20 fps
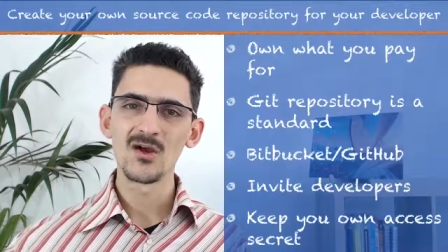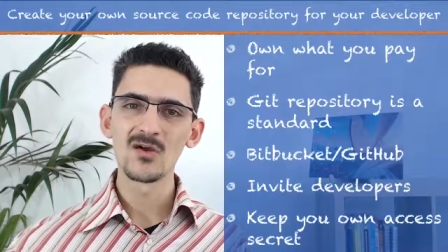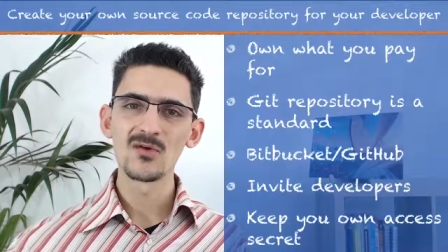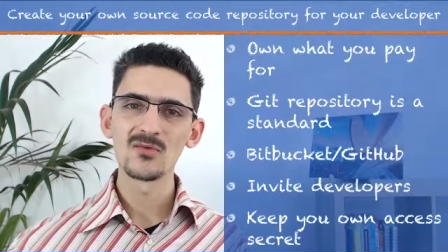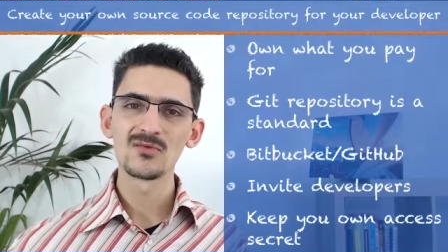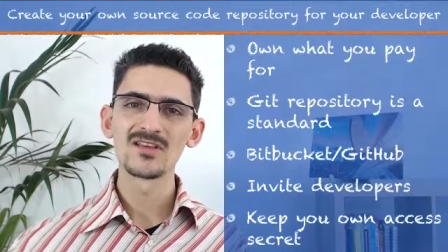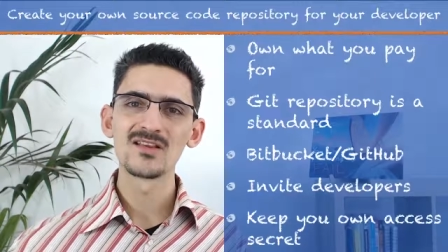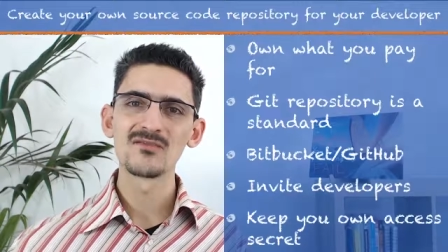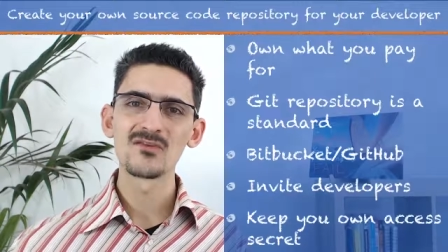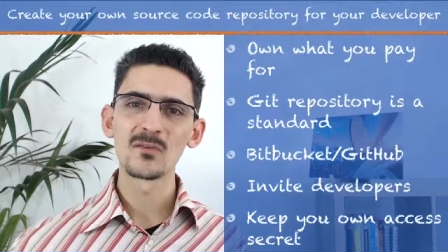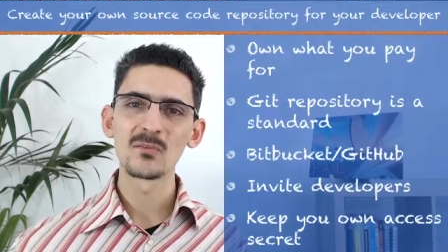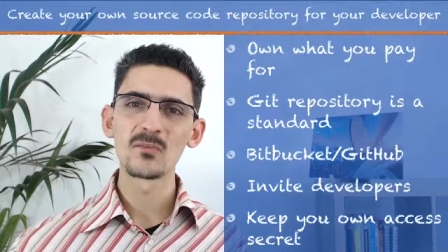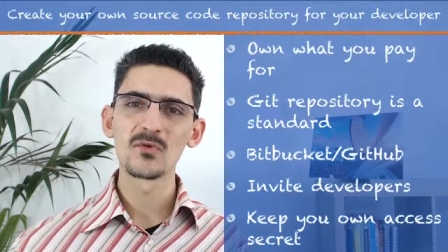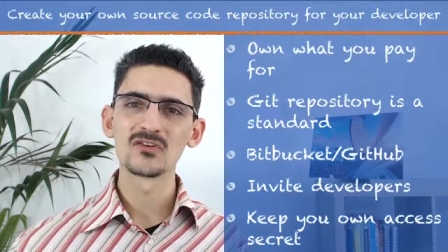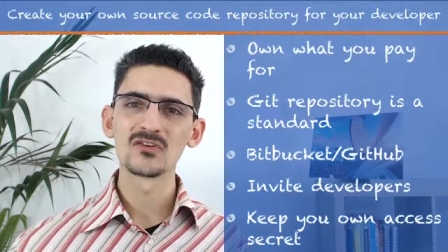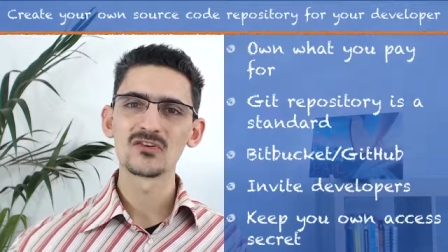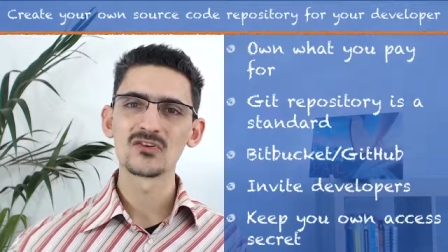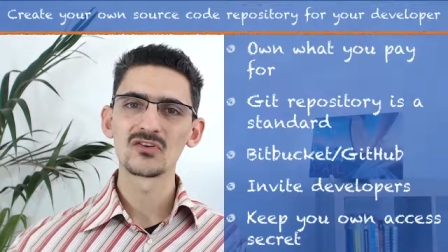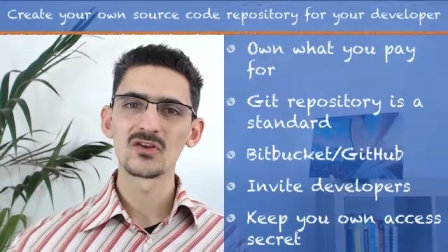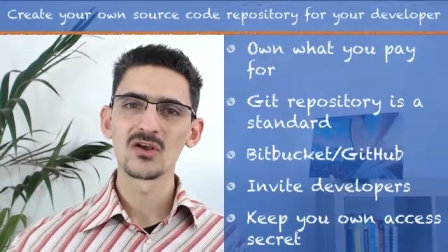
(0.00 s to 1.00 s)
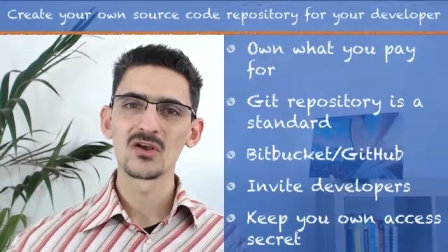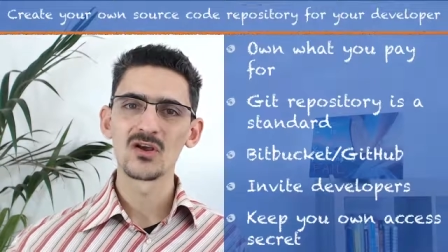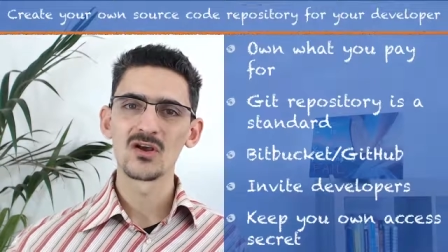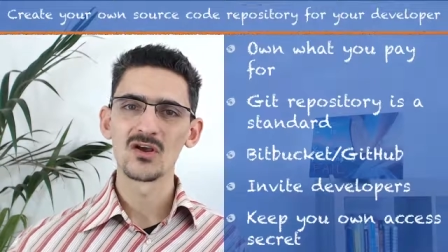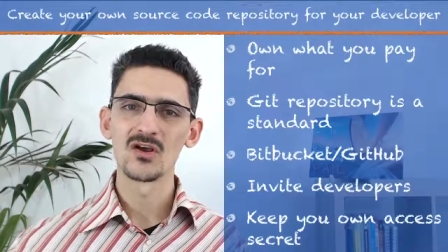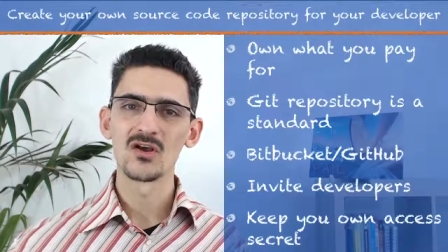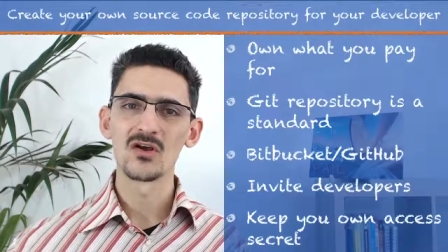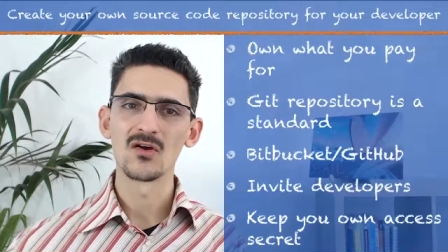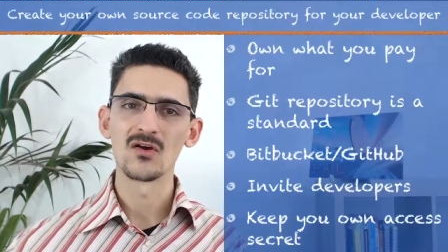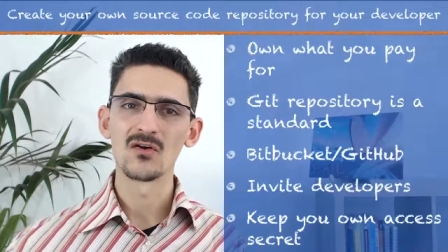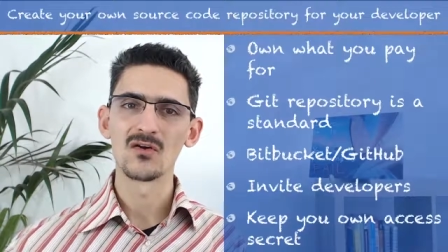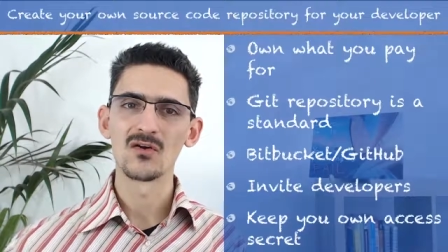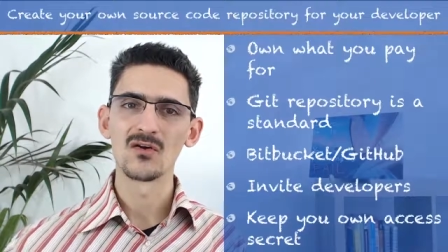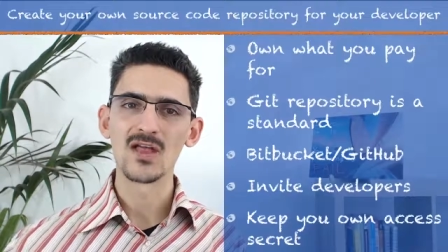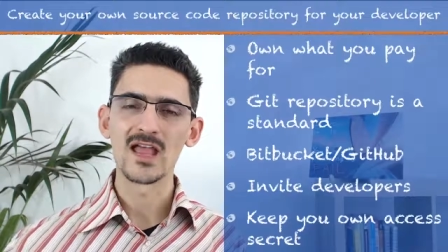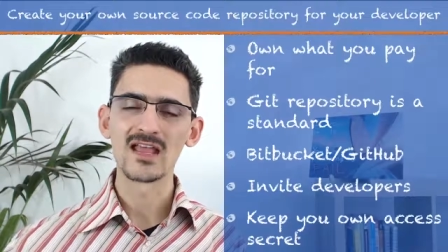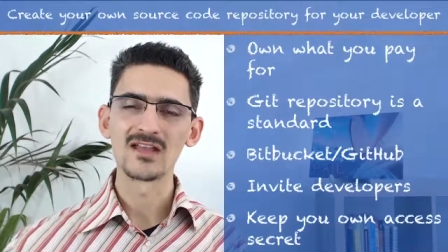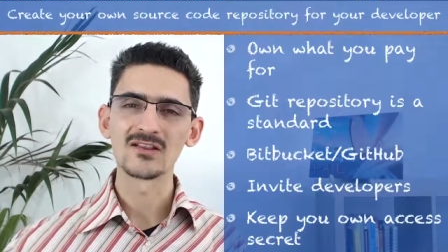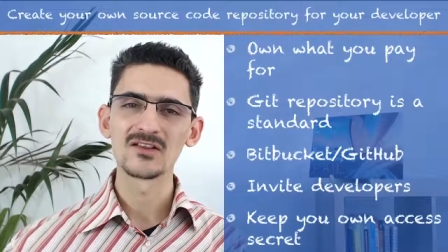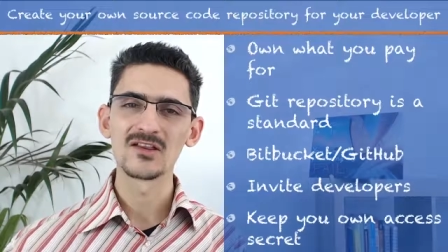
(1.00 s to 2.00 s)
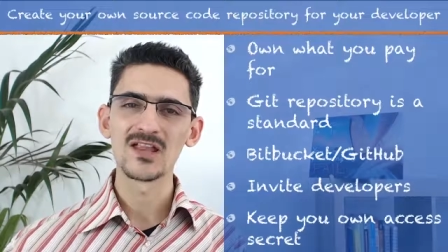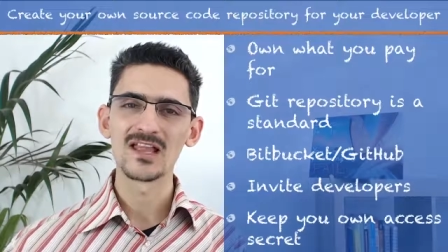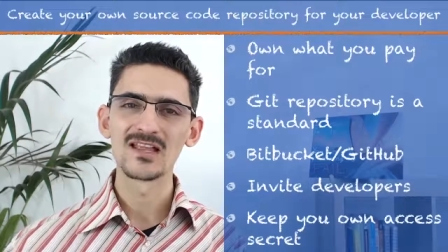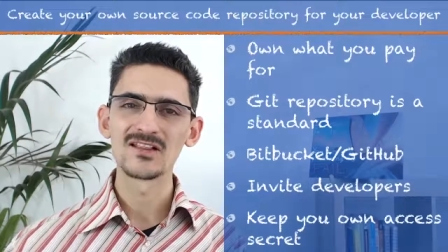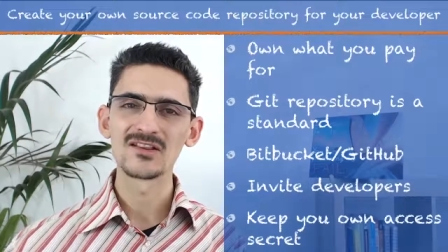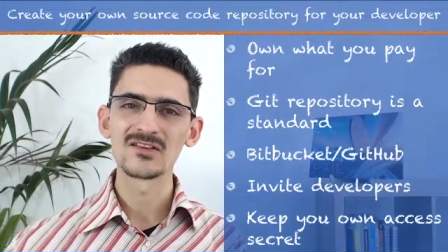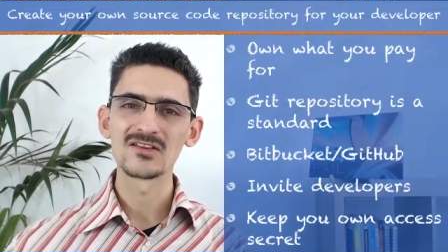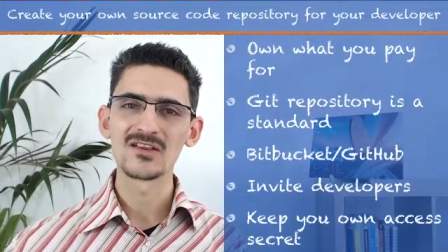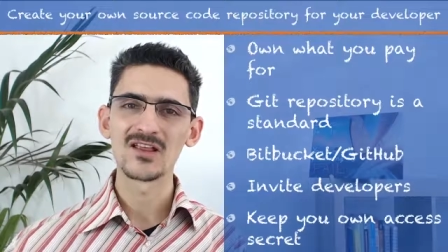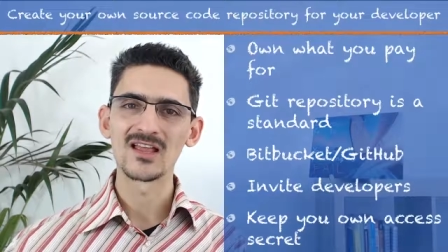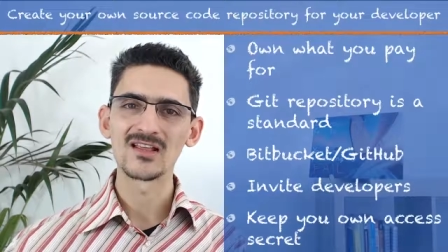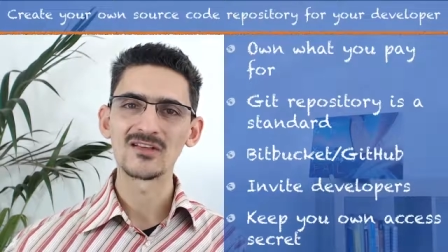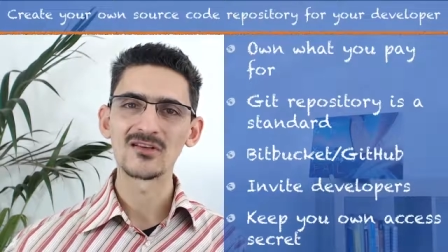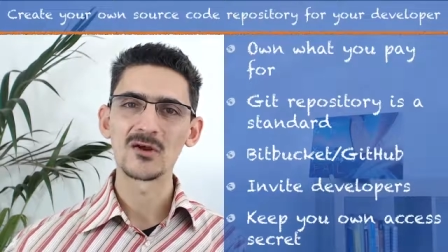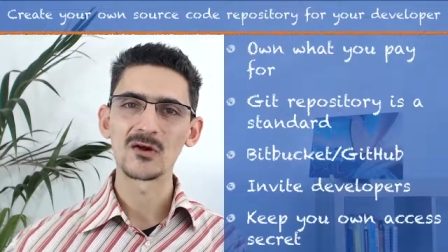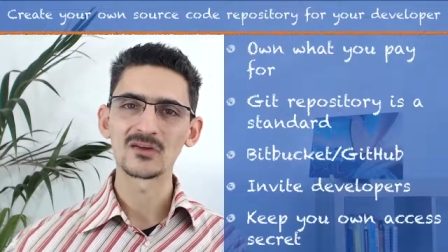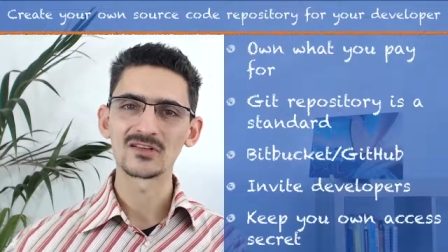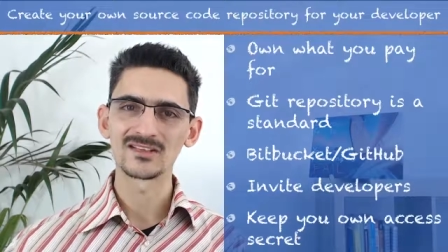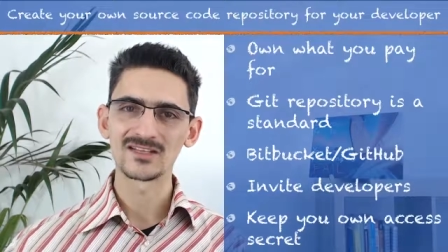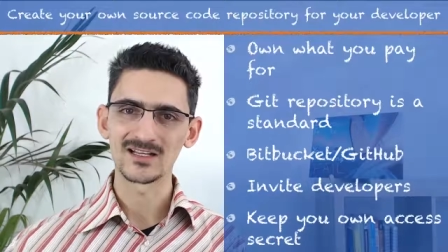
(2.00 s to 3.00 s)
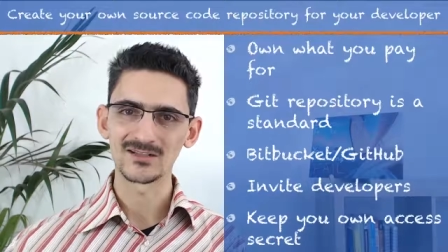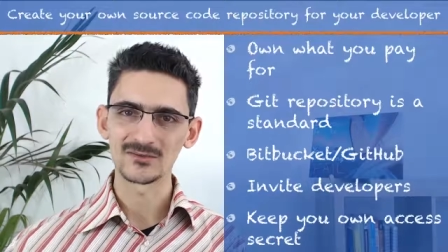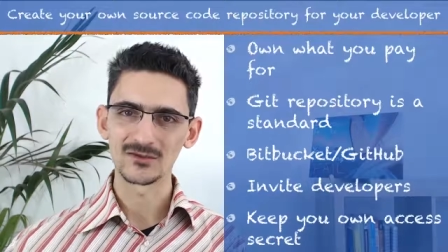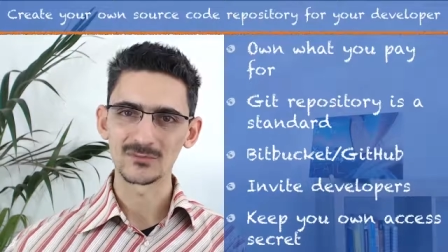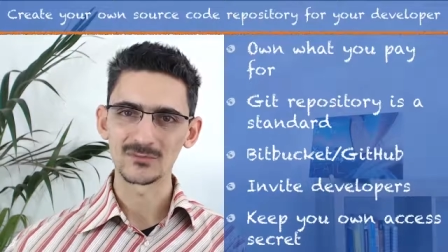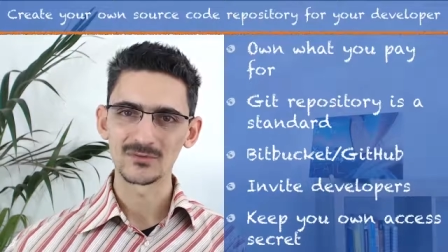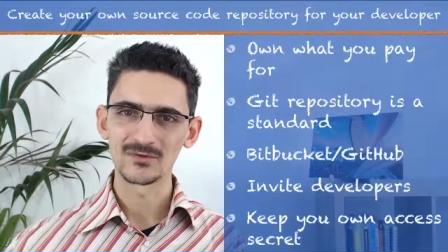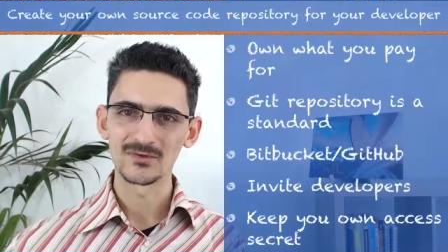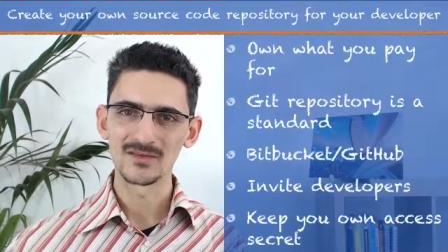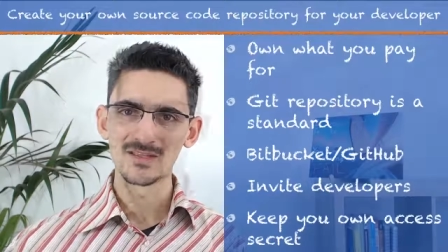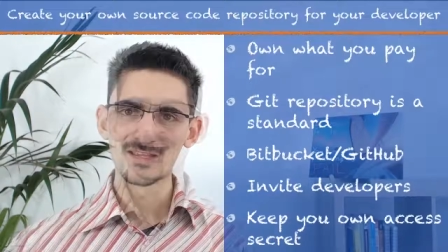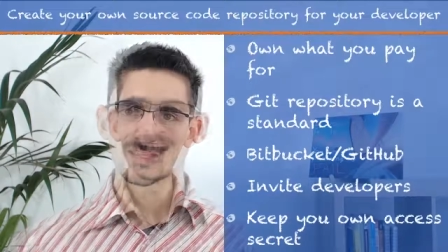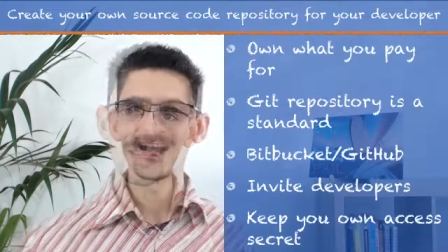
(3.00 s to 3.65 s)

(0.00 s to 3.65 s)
a development uh, and, and, and your startup.